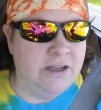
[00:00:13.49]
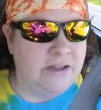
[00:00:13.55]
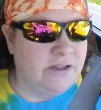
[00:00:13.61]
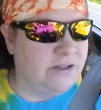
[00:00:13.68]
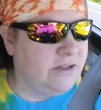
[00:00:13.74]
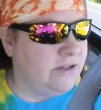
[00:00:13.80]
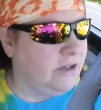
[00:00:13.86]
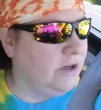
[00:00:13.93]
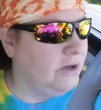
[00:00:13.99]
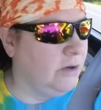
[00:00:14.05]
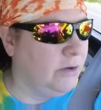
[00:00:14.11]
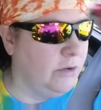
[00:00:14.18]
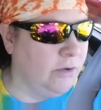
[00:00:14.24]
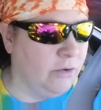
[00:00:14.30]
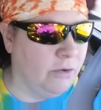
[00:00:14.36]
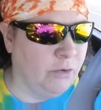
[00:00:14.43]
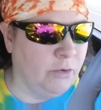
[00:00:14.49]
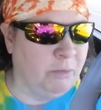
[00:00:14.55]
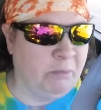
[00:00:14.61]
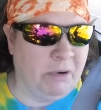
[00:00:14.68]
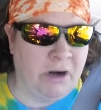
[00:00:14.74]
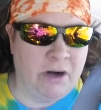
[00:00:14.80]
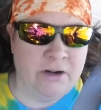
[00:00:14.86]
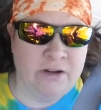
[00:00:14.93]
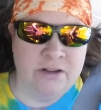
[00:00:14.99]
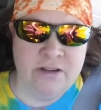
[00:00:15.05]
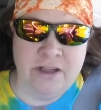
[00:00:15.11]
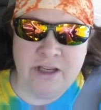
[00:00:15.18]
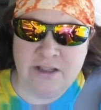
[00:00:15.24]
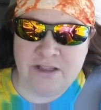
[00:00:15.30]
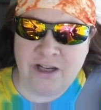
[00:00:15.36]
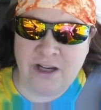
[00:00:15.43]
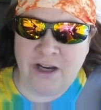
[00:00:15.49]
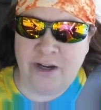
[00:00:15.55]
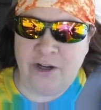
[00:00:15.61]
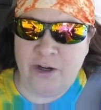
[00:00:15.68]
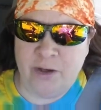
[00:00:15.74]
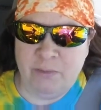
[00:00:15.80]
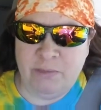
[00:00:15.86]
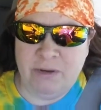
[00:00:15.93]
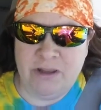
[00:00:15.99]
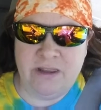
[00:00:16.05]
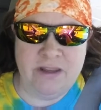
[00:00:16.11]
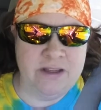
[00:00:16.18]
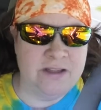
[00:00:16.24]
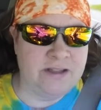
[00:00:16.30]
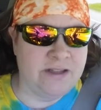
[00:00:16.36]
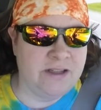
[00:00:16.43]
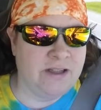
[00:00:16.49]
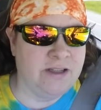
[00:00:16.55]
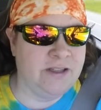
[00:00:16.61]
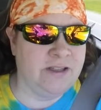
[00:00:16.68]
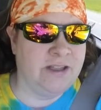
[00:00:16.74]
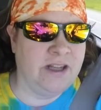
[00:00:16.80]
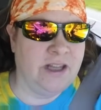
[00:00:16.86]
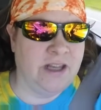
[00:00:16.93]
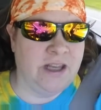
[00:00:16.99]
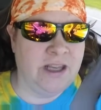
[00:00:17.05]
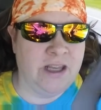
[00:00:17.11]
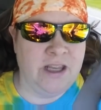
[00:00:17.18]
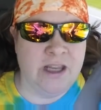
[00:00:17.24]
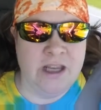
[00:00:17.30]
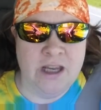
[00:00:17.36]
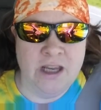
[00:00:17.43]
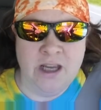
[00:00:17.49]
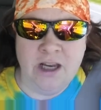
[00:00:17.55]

So, pardon the attire, but this is the